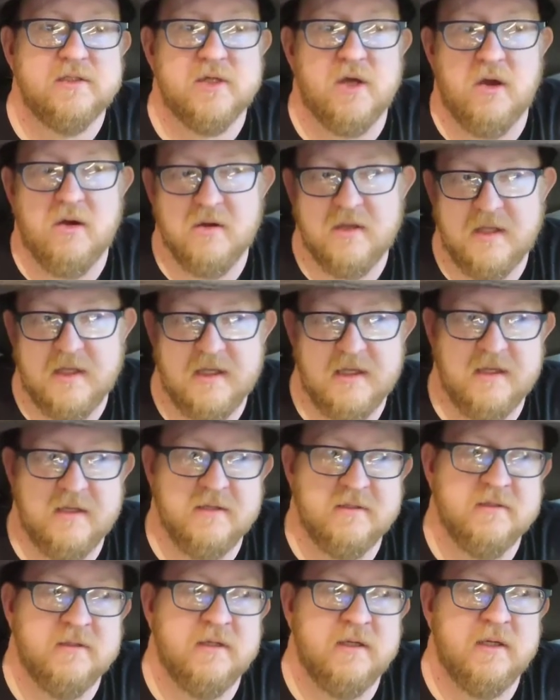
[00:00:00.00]

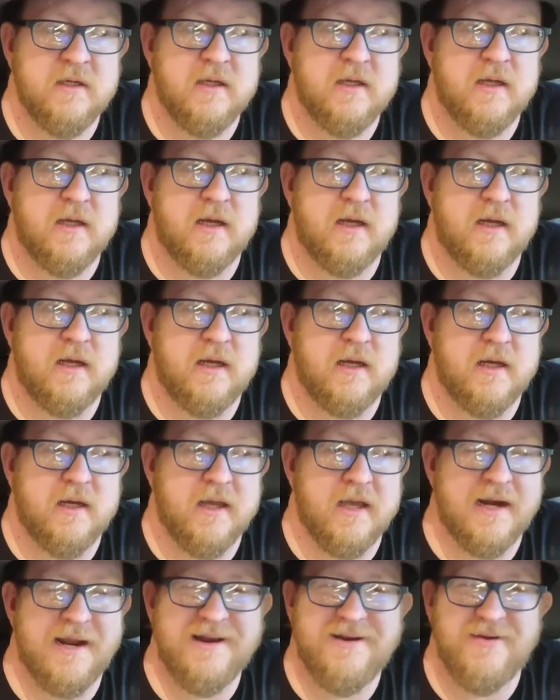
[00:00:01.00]
talking,
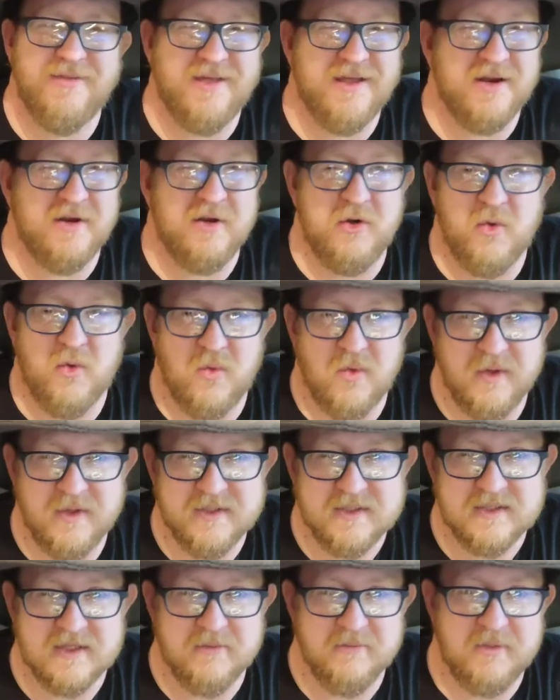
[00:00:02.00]
uh, and I know
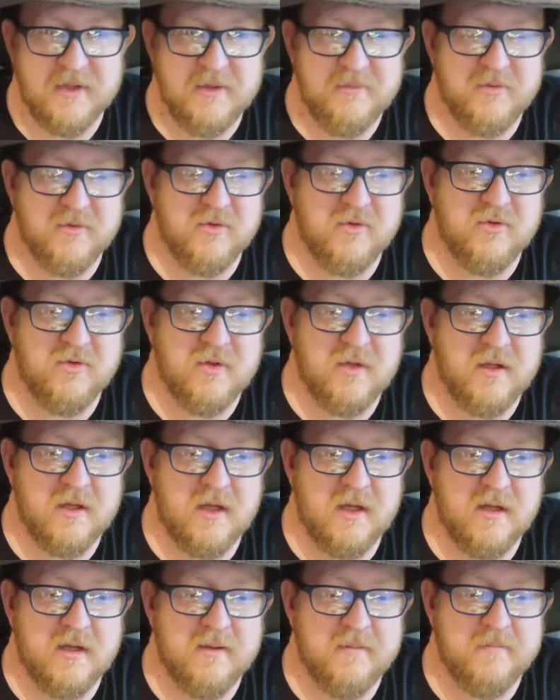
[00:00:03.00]
annoys some people,
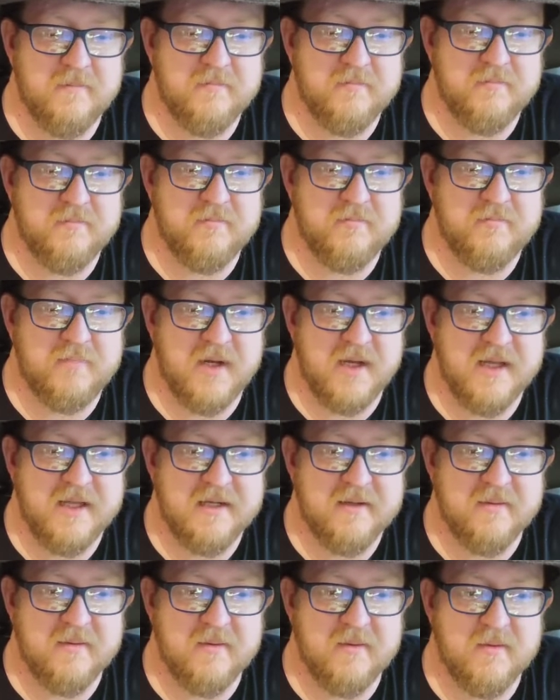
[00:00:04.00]
um,
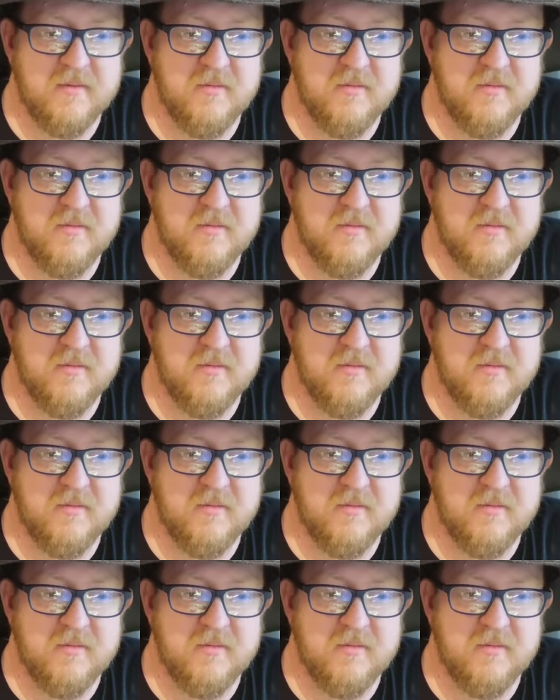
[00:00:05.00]
but